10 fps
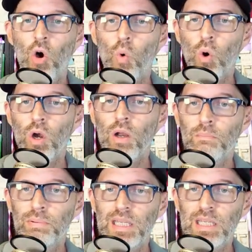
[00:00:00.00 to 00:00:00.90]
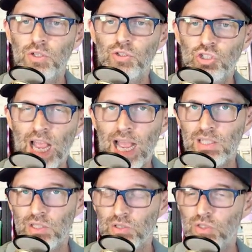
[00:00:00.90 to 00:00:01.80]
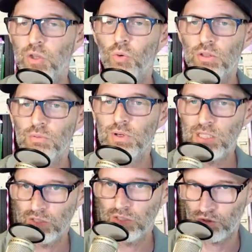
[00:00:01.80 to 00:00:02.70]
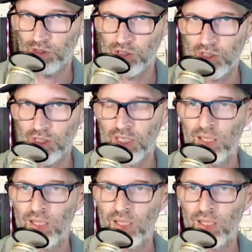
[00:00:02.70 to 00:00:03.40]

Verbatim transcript: or Peter Jackson's Lord of the Rings trilogy.